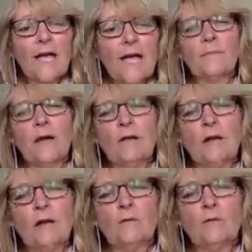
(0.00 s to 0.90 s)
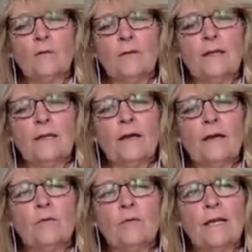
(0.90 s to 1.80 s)

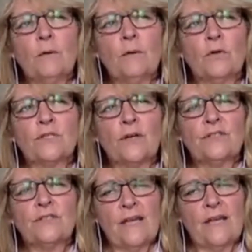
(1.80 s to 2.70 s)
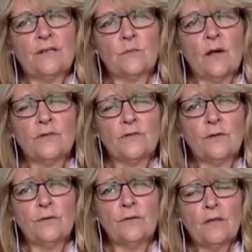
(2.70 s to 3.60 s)
I really want to go to that as well.
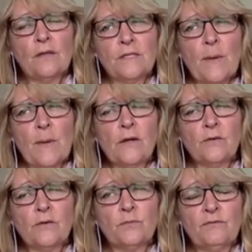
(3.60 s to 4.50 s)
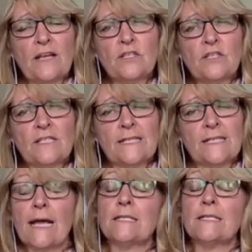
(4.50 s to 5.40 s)
So the Spy Girls, we've actually
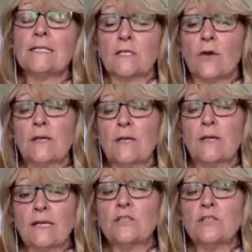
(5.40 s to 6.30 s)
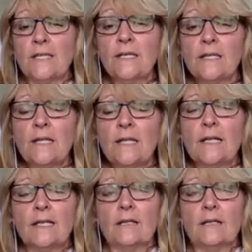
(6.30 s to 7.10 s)
discussed going next year.